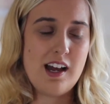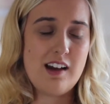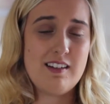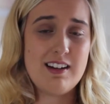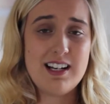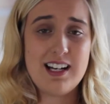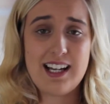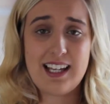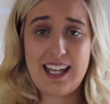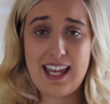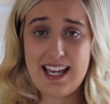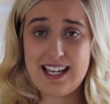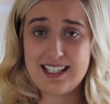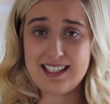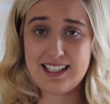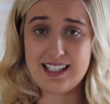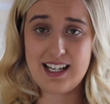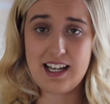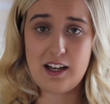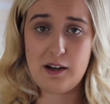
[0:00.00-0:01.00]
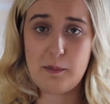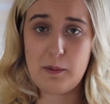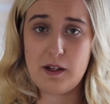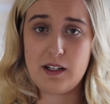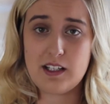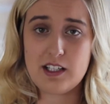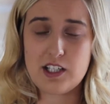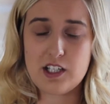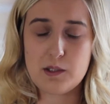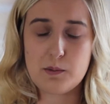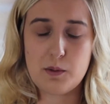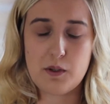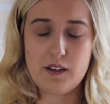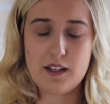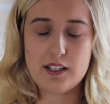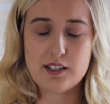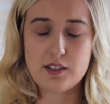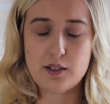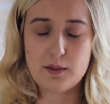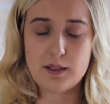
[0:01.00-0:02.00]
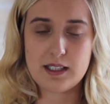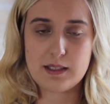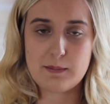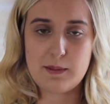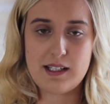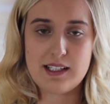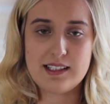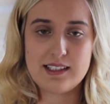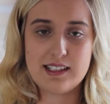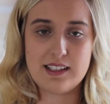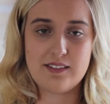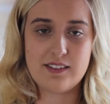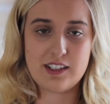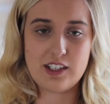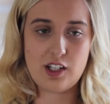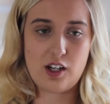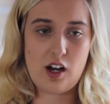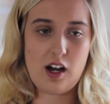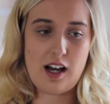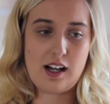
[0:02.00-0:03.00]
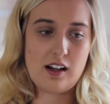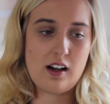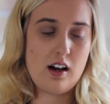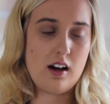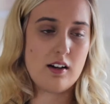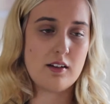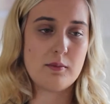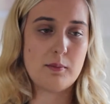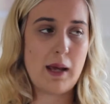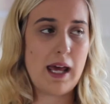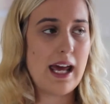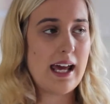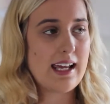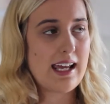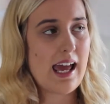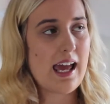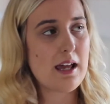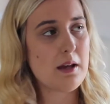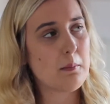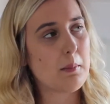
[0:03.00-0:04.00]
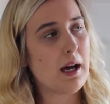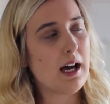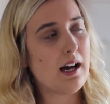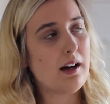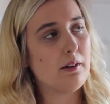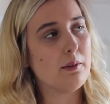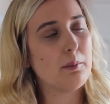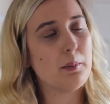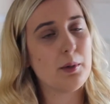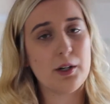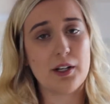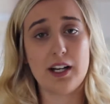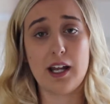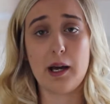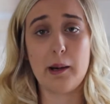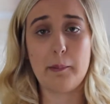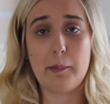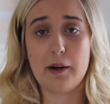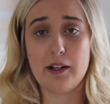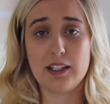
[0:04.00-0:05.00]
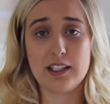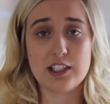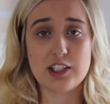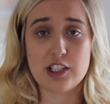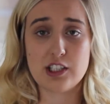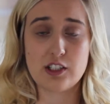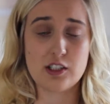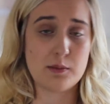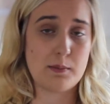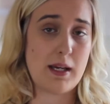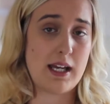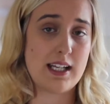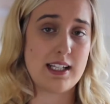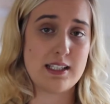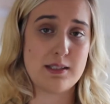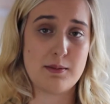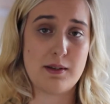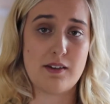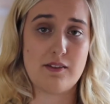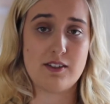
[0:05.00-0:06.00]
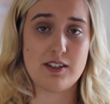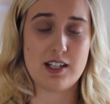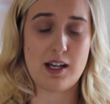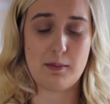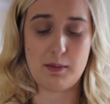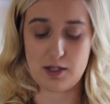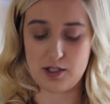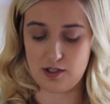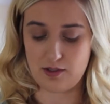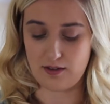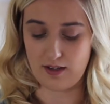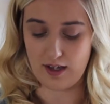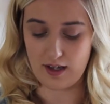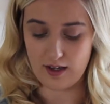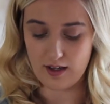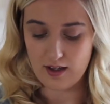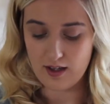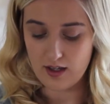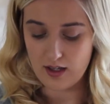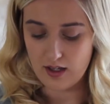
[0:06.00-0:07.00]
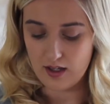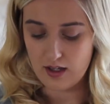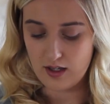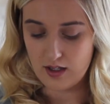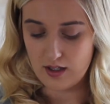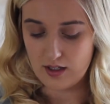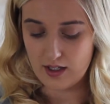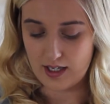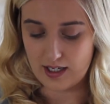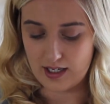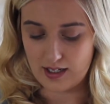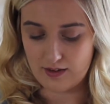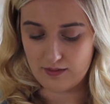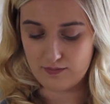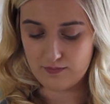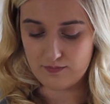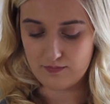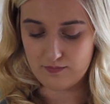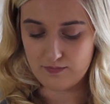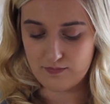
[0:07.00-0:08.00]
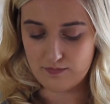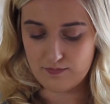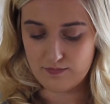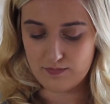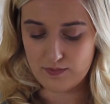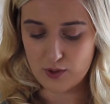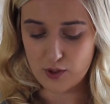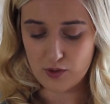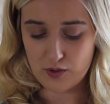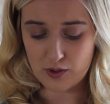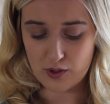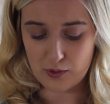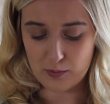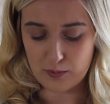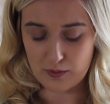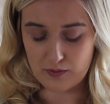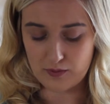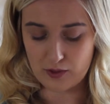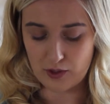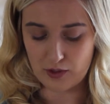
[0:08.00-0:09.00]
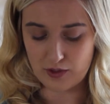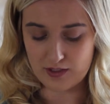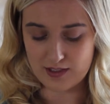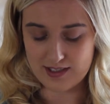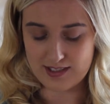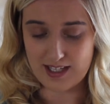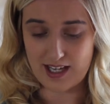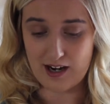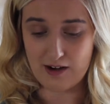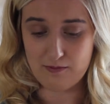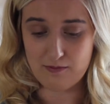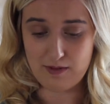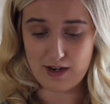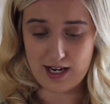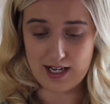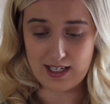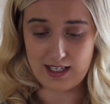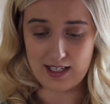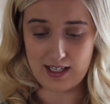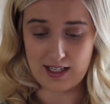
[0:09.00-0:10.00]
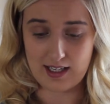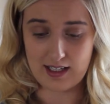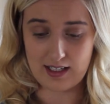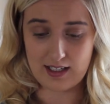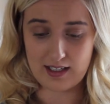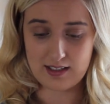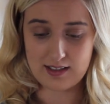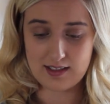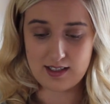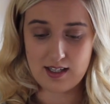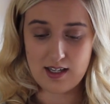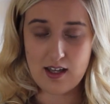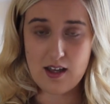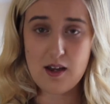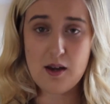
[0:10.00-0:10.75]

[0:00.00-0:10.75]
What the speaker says: I really like Essie nail polishes, but they're so expensive and I can't pay £8 per nail polish. It just pains me every time I do that. And I saw a couple of colours that I really liked,